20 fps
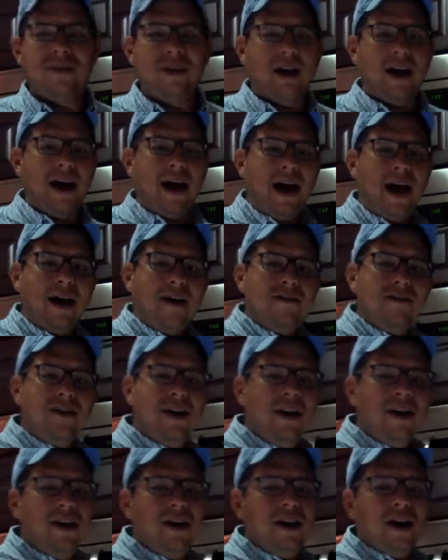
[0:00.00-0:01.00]
I have
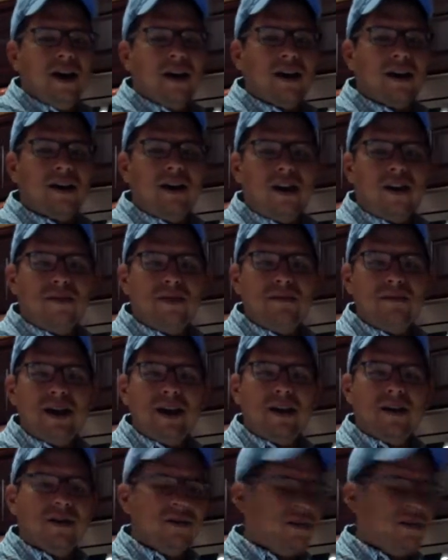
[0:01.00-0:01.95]
a coffee maker